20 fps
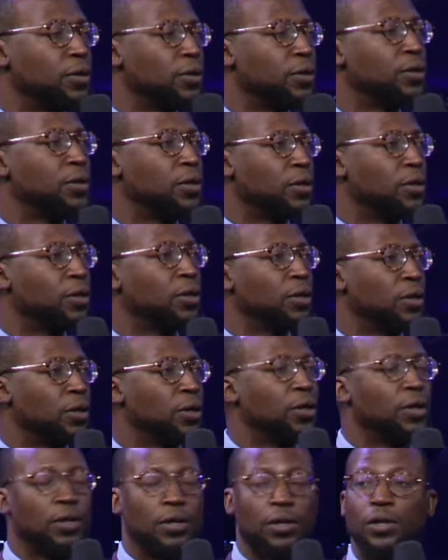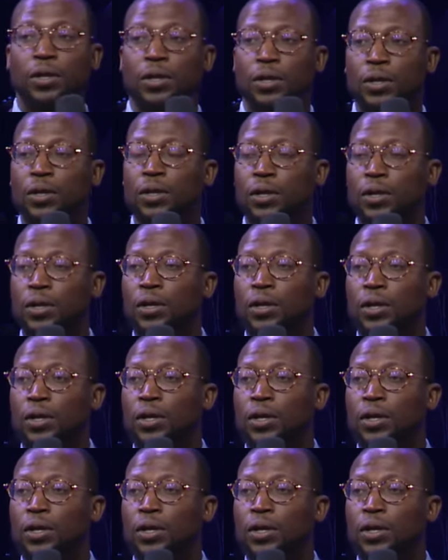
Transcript: Nothing is said.